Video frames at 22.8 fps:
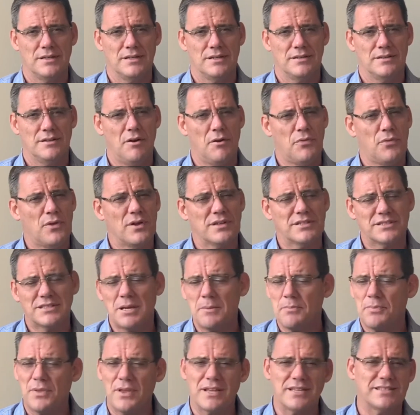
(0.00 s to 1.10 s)
There are some
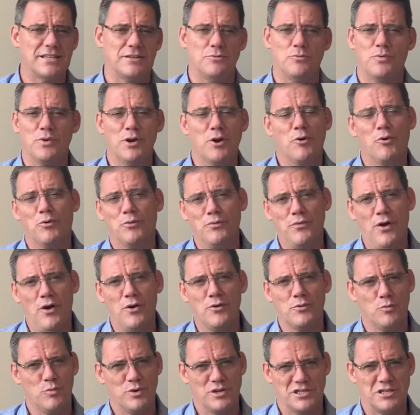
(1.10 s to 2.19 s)
things that we all
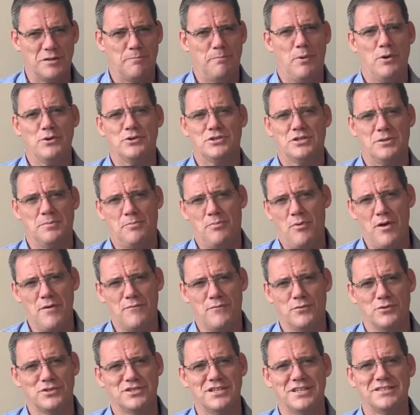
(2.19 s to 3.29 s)
know we're supposed to pray
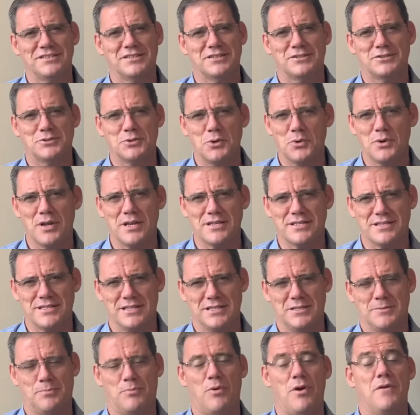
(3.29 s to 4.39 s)
for. Jesus taught us
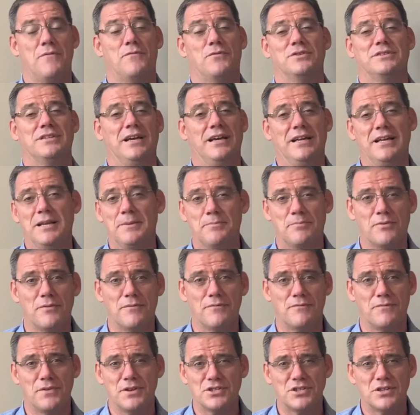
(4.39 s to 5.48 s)
this. Pray for daily
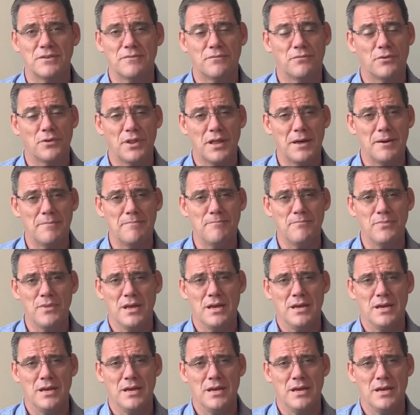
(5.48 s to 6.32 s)
provision for them.